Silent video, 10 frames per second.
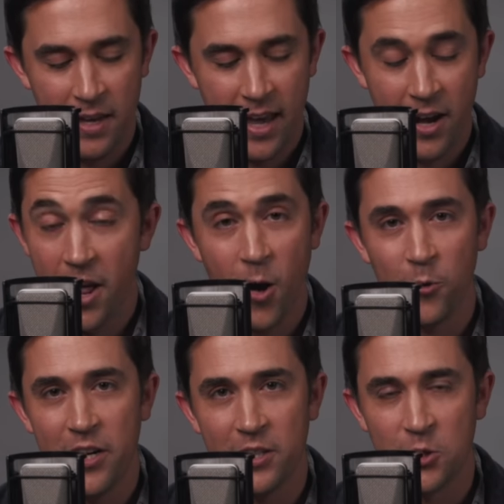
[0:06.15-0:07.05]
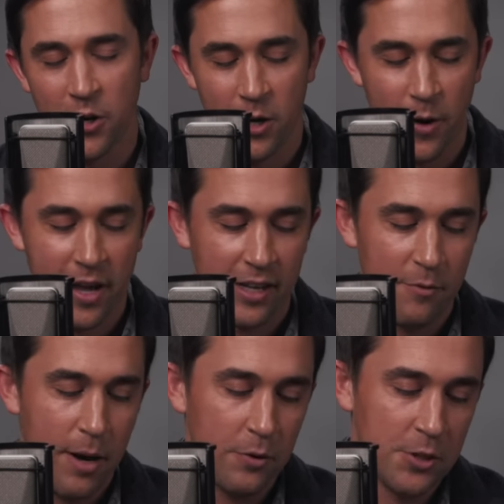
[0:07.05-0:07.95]
And I'll read it straight away and
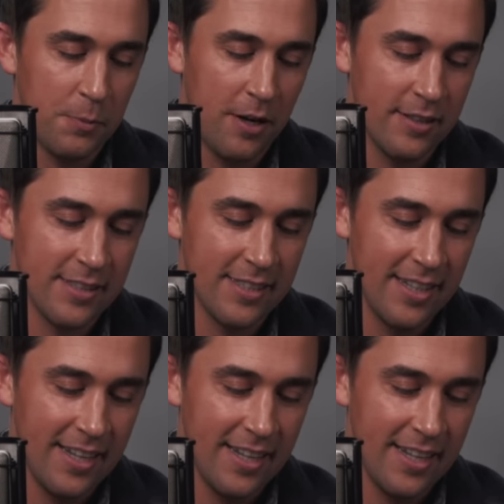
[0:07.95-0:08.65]
give my response.